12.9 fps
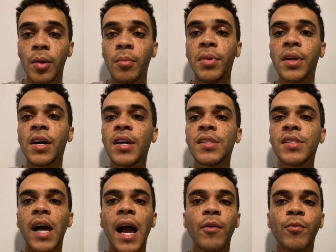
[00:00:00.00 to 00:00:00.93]

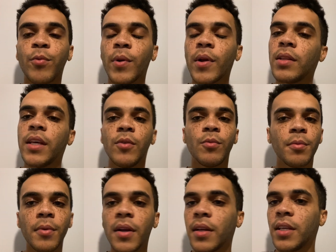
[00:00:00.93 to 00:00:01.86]
Because I really,
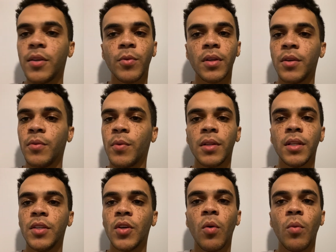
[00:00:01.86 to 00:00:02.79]
really, really,
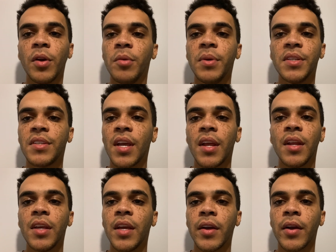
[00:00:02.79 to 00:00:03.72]
really don't want to be
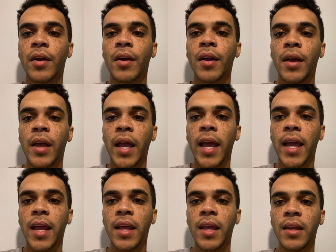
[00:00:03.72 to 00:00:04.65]
standing here
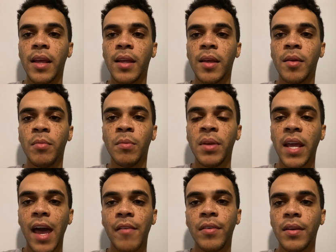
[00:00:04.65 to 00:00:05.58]
and be
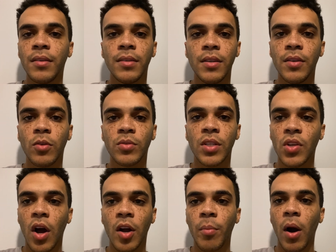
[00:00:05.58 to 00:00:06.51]
having, to
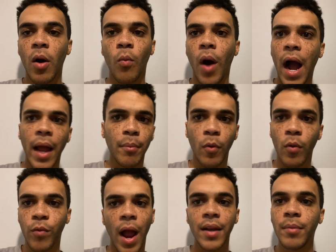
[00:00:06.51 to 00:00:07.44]
talk about why
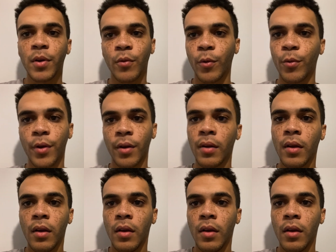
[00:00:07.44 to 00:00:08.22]
Rodney McGruder,